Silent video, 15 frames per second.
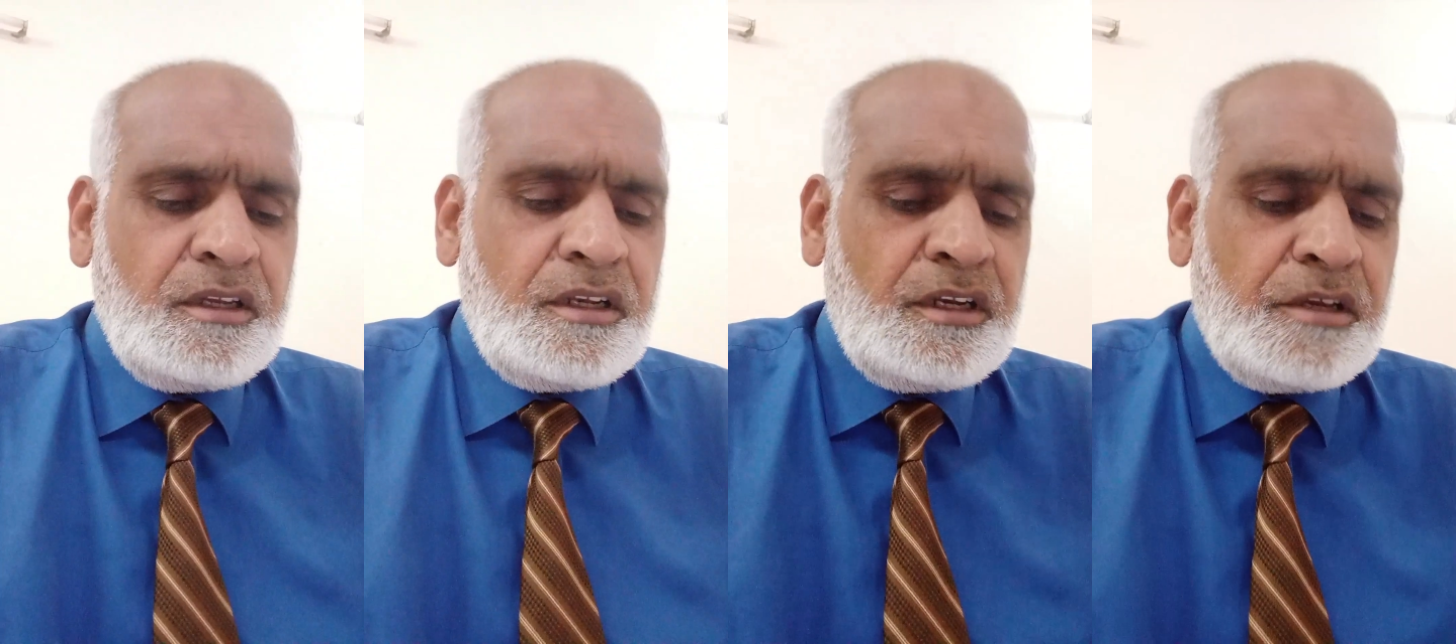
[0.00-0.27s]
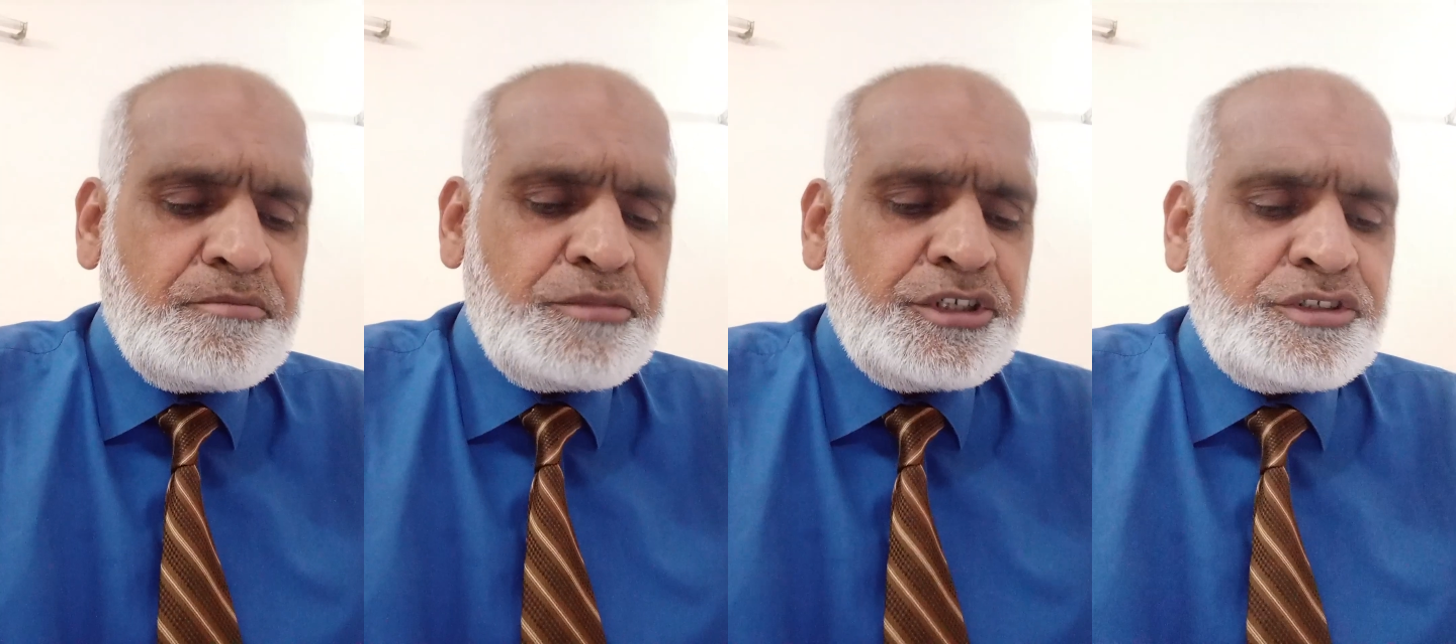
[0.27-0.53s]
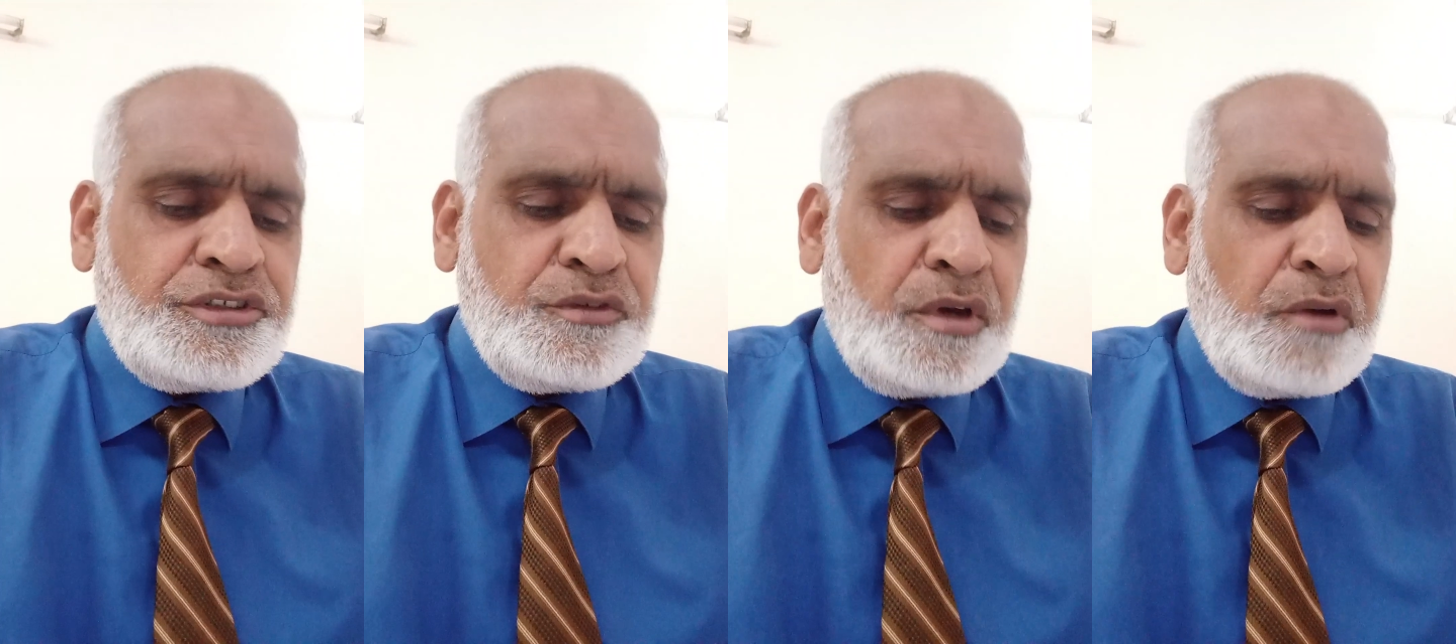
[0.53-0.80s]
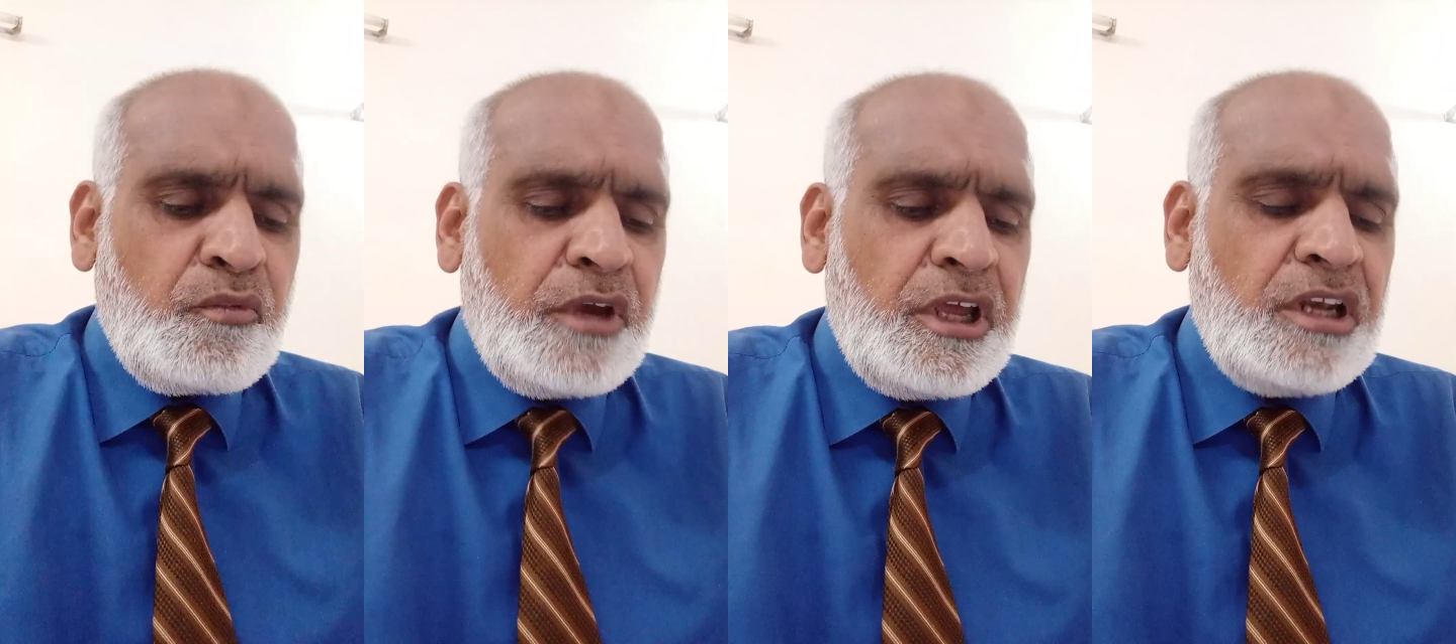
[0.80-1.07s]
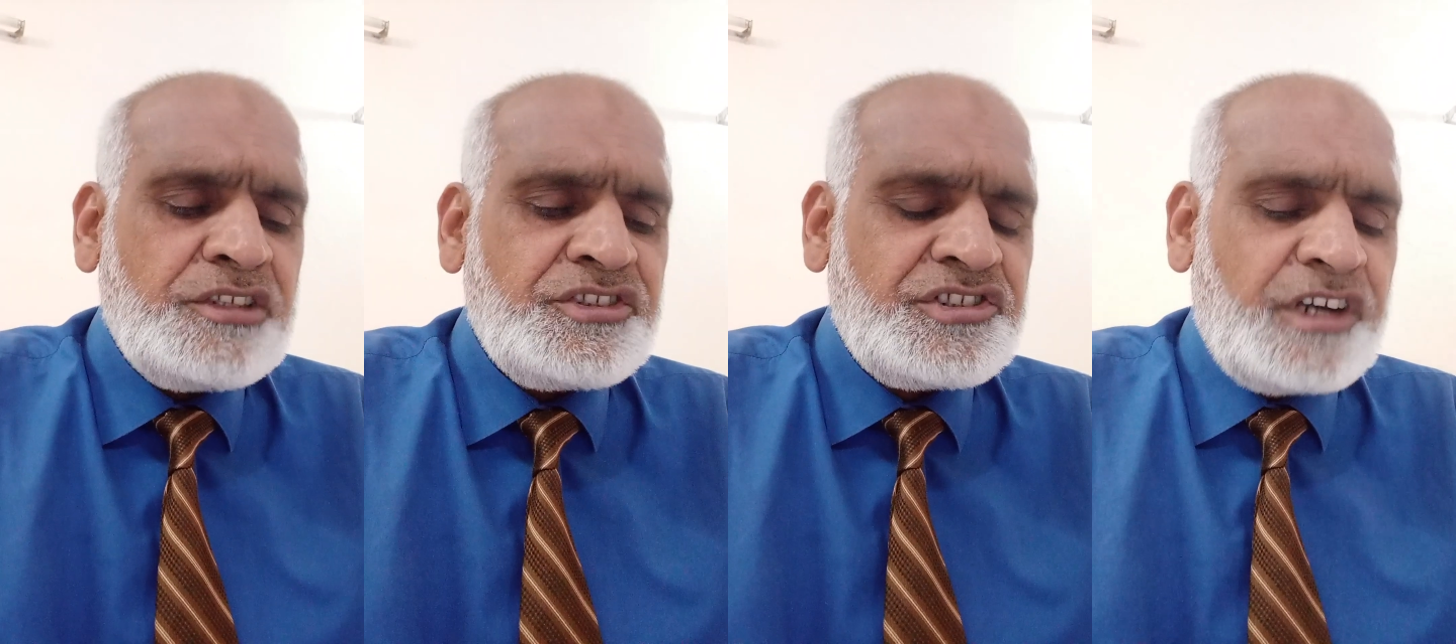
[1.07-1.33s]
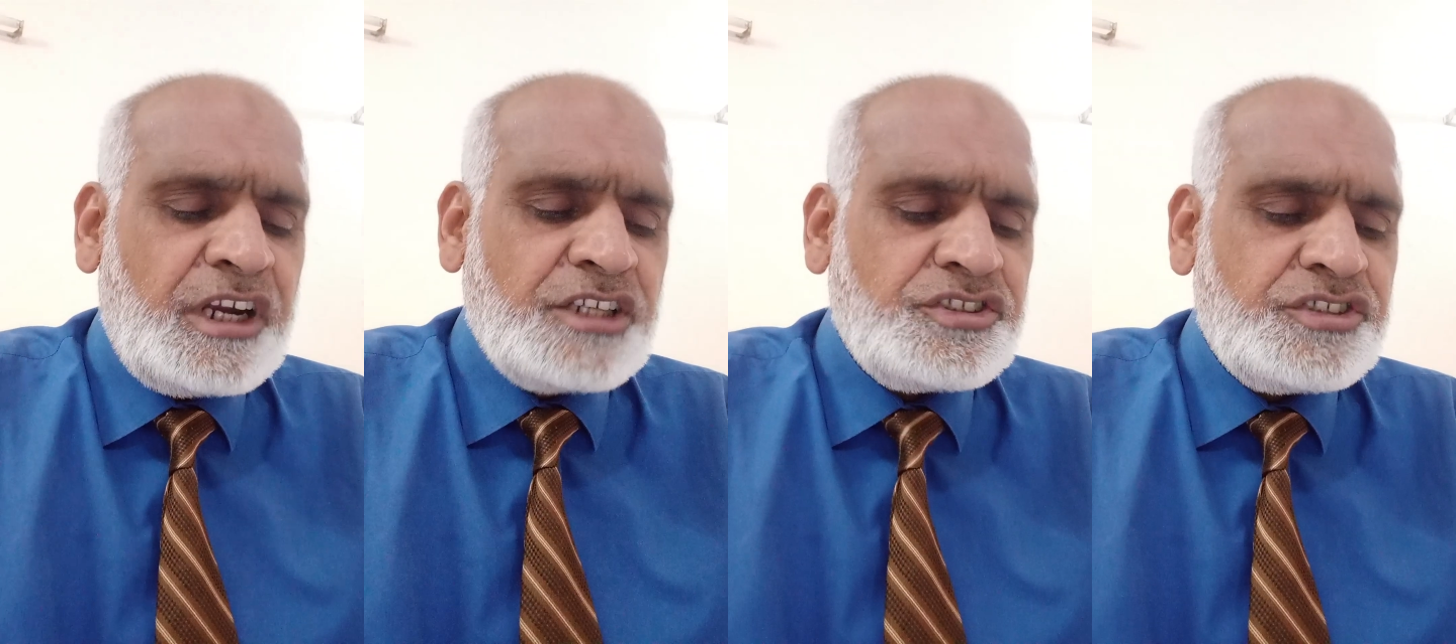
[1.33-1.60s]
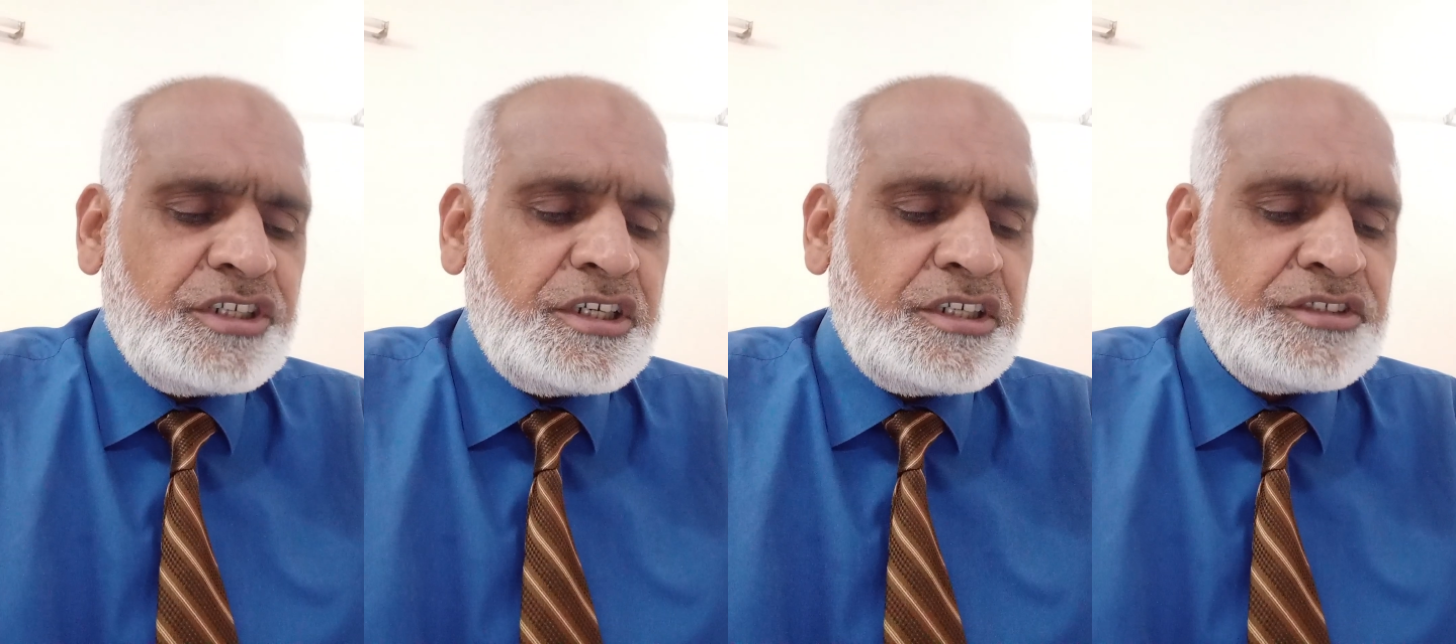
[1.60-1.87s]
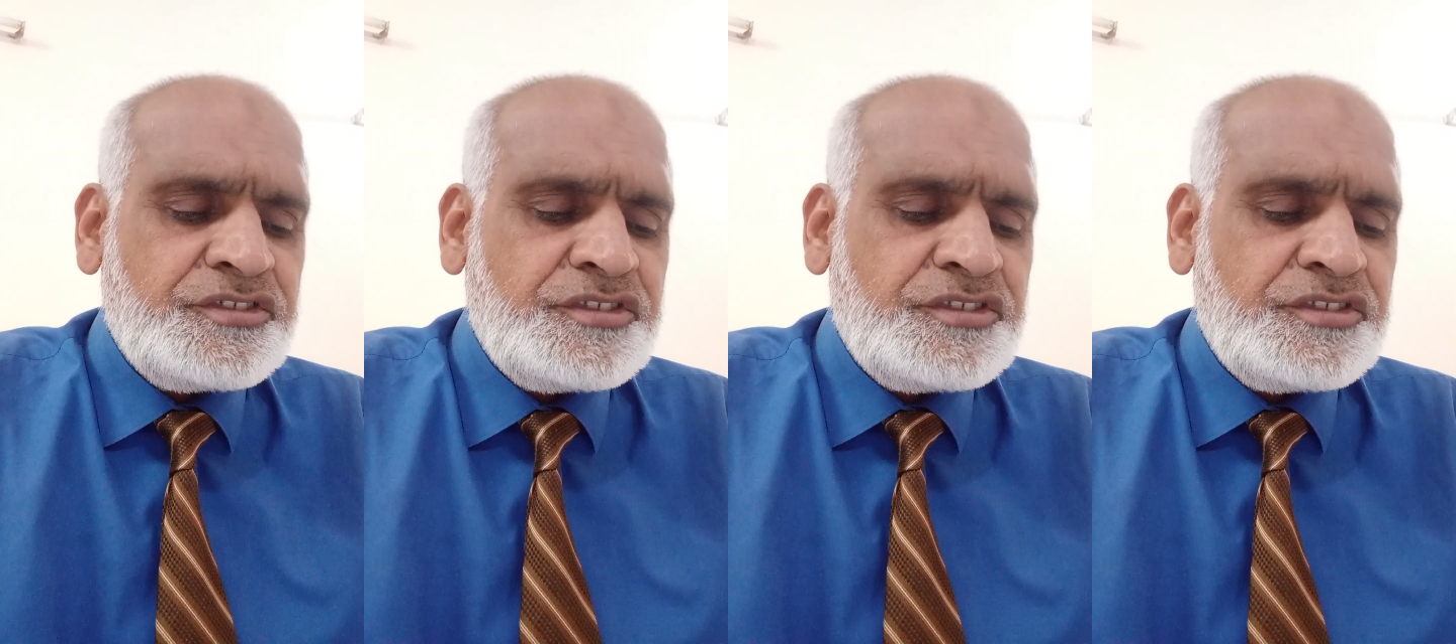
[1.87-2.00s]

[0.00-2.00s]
Number two, a well structured,